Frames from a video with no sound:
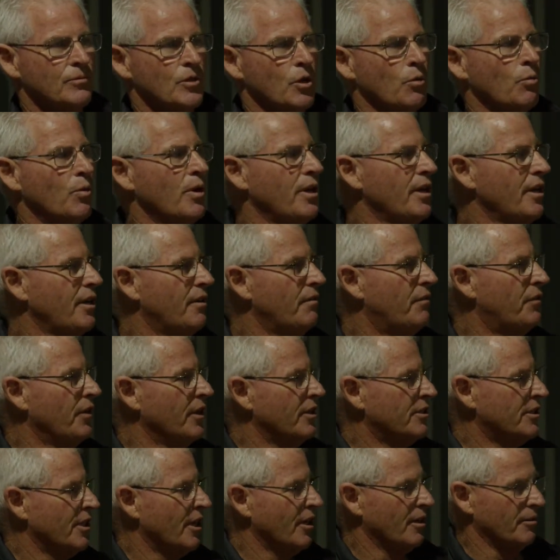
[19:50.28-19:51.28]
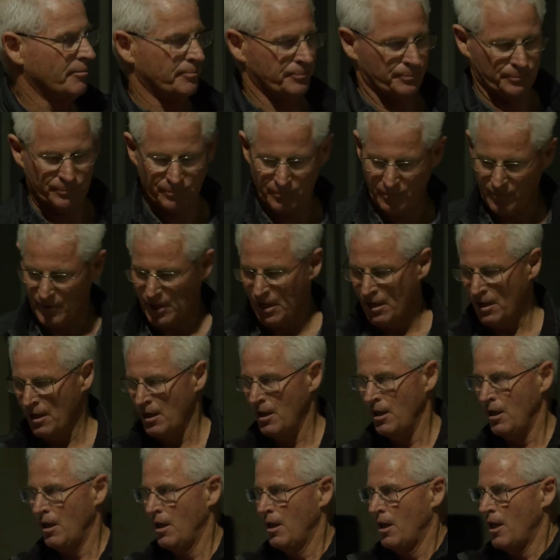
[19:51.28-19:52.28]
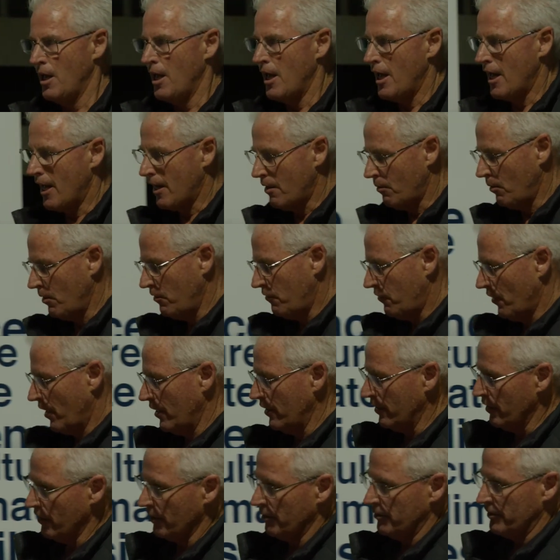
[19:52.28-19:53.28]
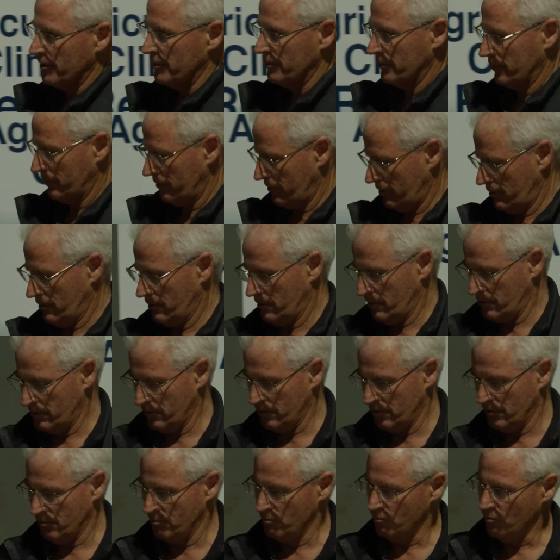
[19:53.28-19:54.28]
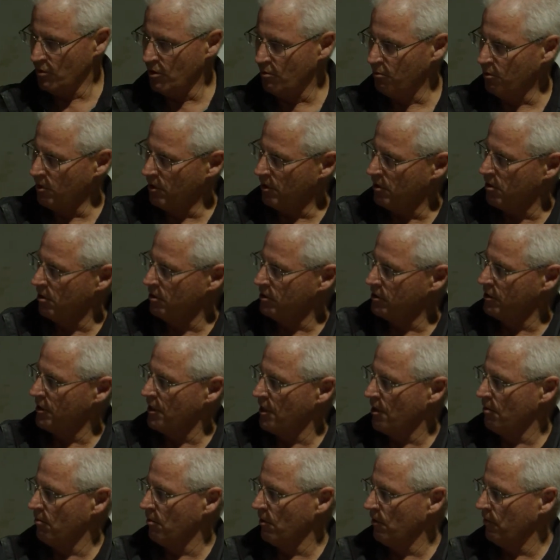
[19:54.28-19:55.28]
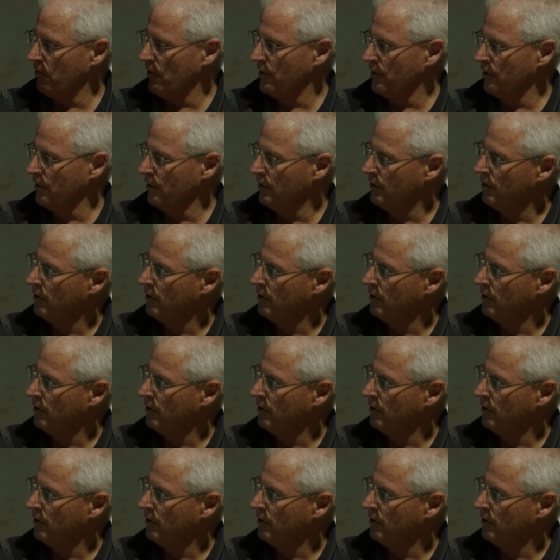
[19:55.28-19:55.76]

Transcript: We need to fix that. How do we fund it? What will it cost and how will we fund it?